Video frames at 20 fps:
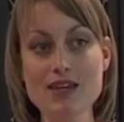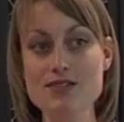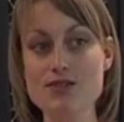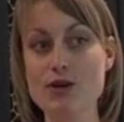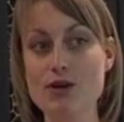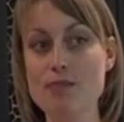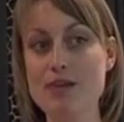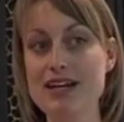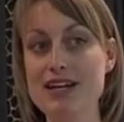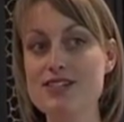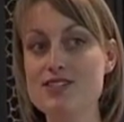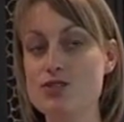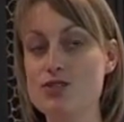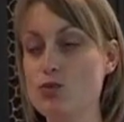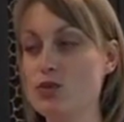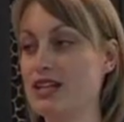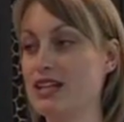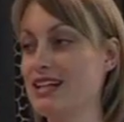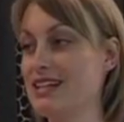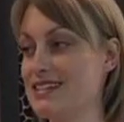So I managed to
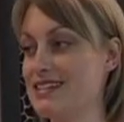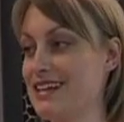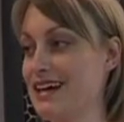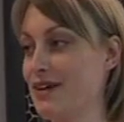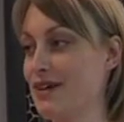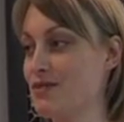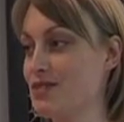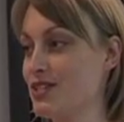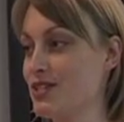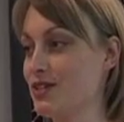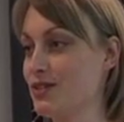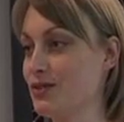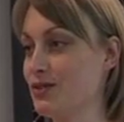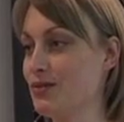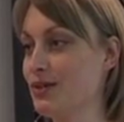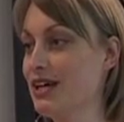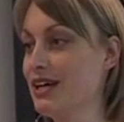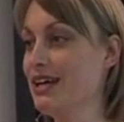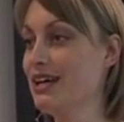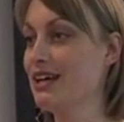whittle it down
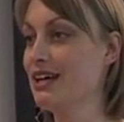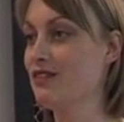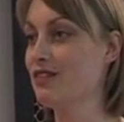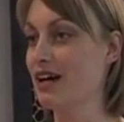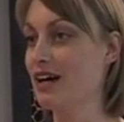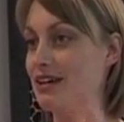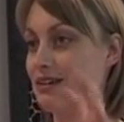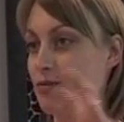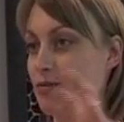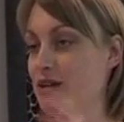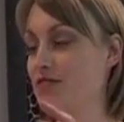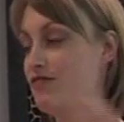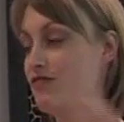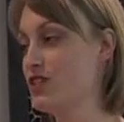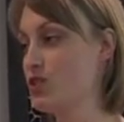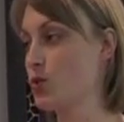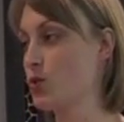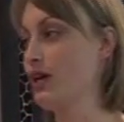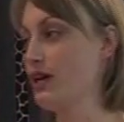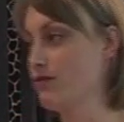to, I went for
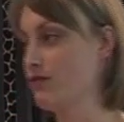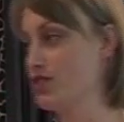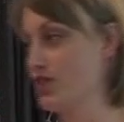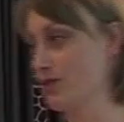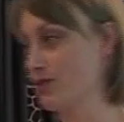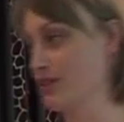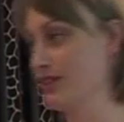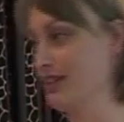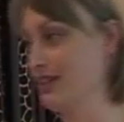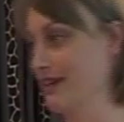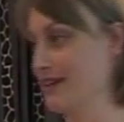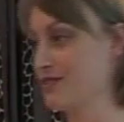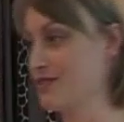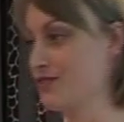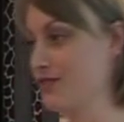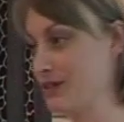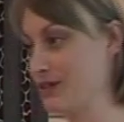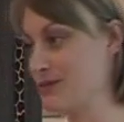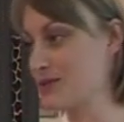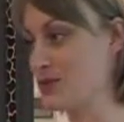12 children in the end. I
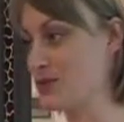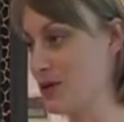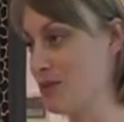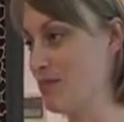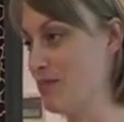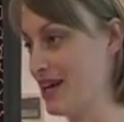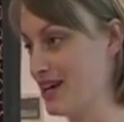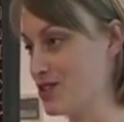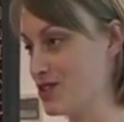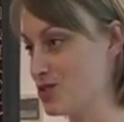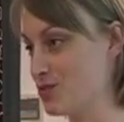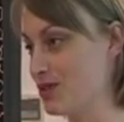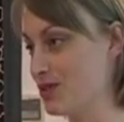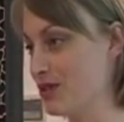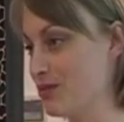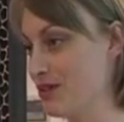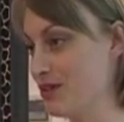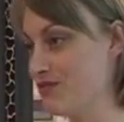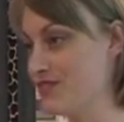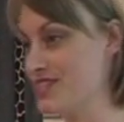thought that was quite
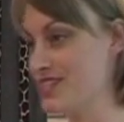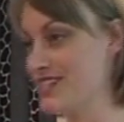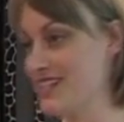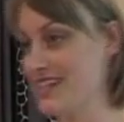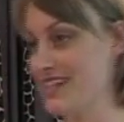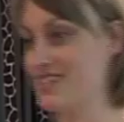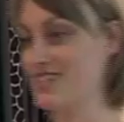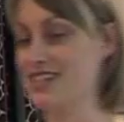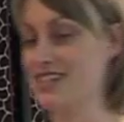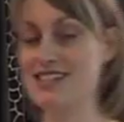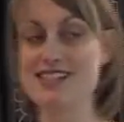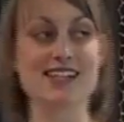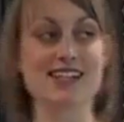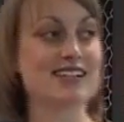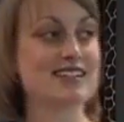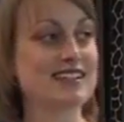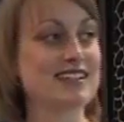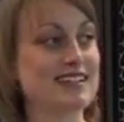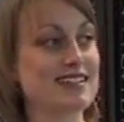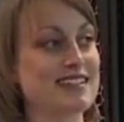manageable. I went for 6 year
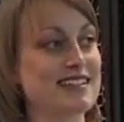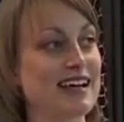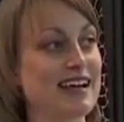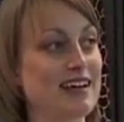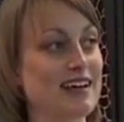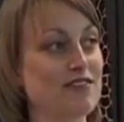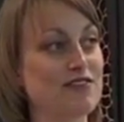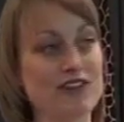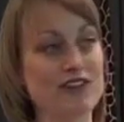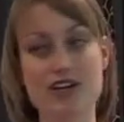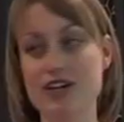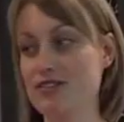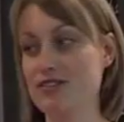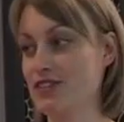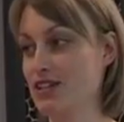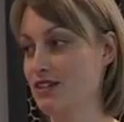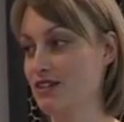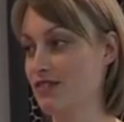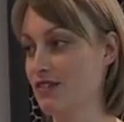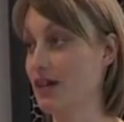sixes and 5
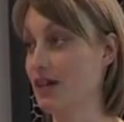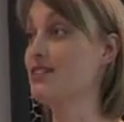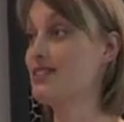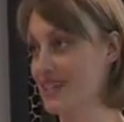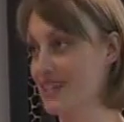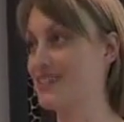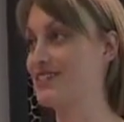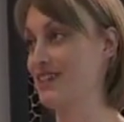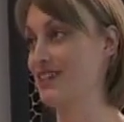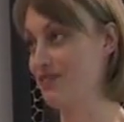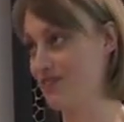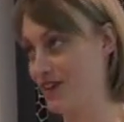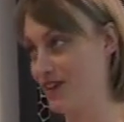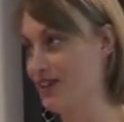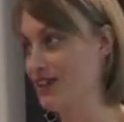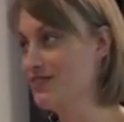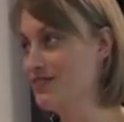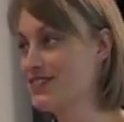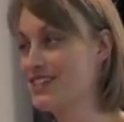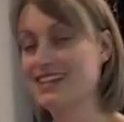year, 6 year
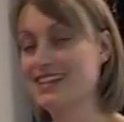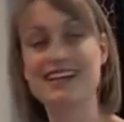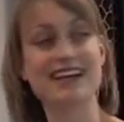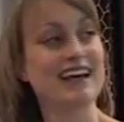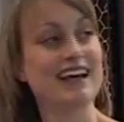fives.